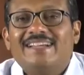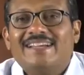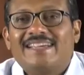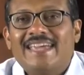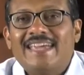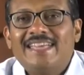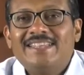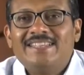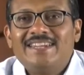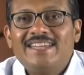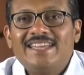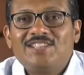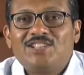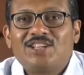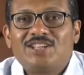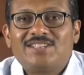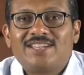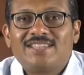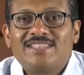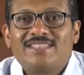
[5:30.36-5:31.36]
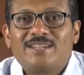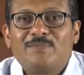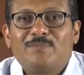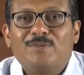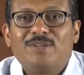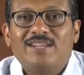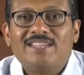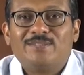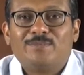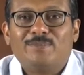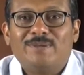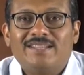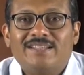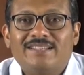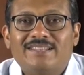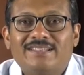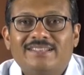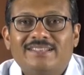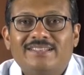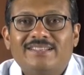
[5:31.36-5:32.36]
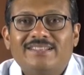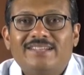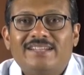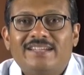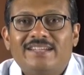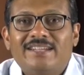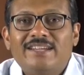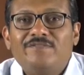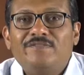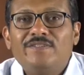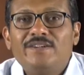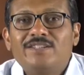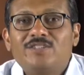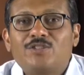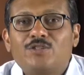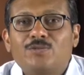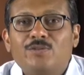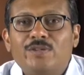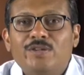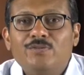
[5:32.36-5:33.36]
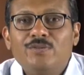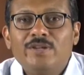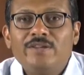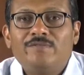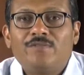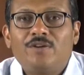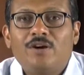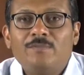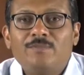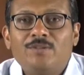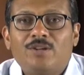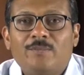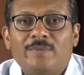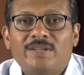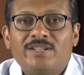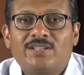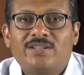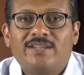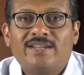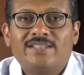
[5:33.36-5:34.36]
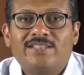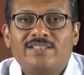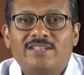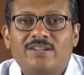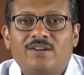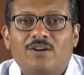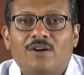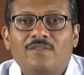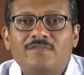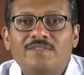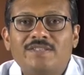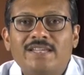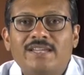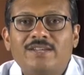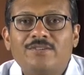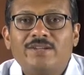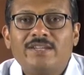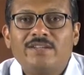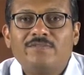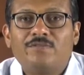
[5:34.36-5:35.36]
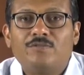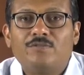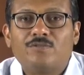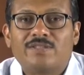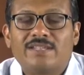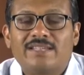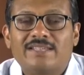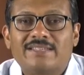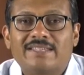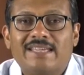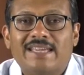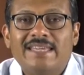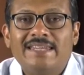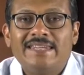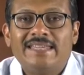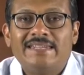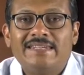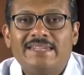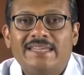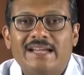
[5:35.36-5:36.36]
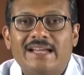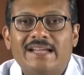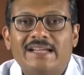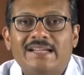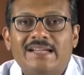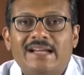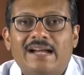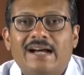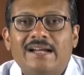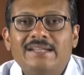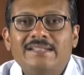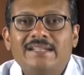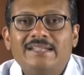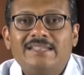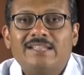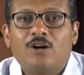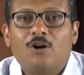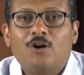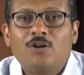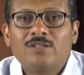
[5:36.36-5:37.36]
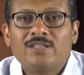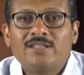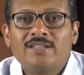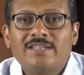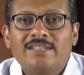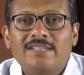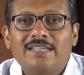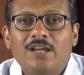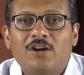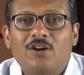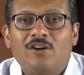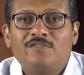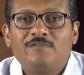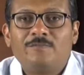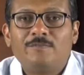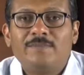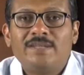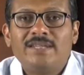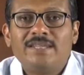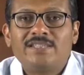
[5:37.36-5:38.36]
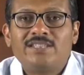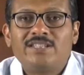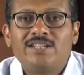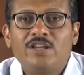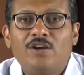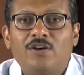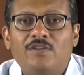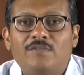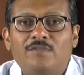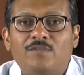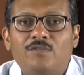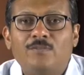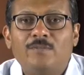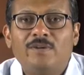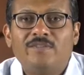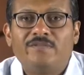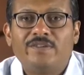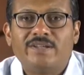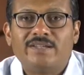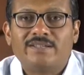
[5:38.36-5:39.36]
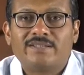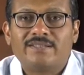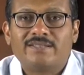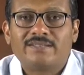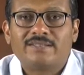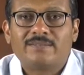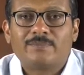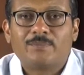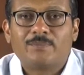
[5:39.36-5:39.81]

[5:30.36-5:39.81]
Kendriya Sashastra Police Bal refers to uniform nomenclature of security forces in India under the authority of Ministry of Home Affairs.